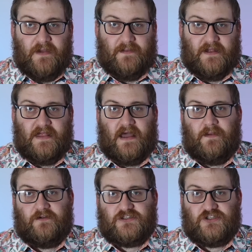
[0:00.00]
payment that
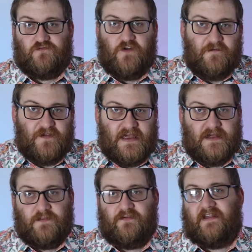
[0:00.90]
amounts to roughly
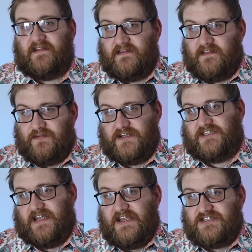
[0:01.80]
the predicted
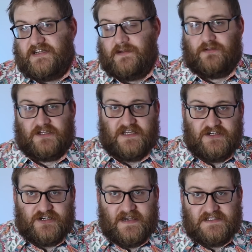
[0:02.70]
depreciation plus
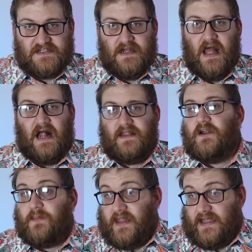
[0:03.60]
interest, a
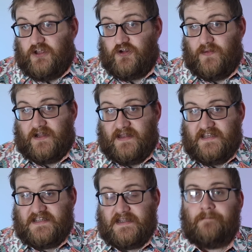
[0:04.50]
little bit like you do when you're
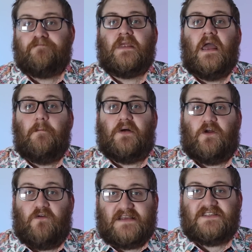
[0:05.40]
leasing, but
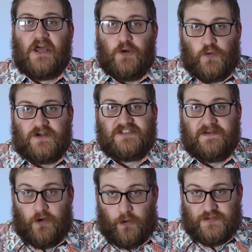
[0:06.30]
there is an
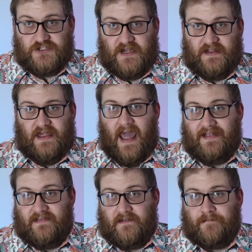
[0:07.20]
ownership option at the
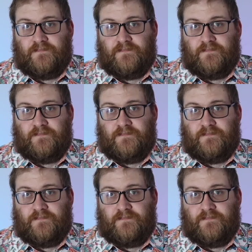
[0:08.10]
end.